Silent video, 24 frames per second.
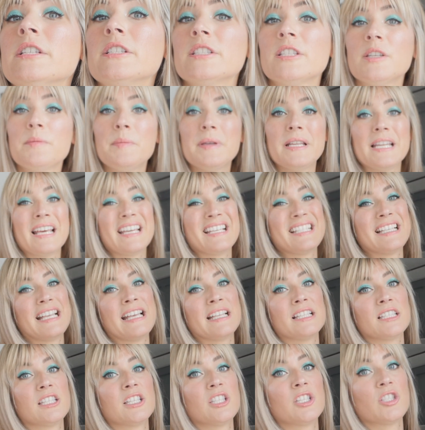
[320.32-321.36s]
to be nice
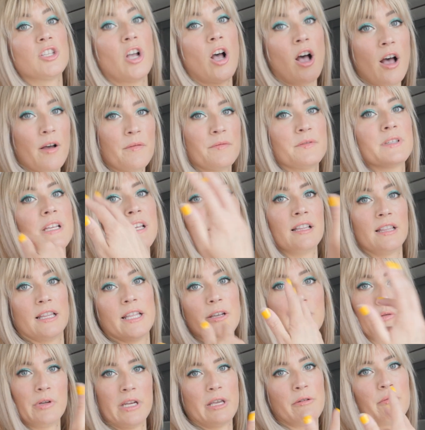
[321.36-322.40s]
and soft and
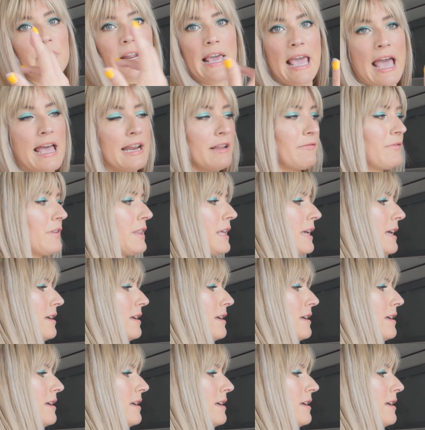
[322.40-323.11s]
liquidy when I add everything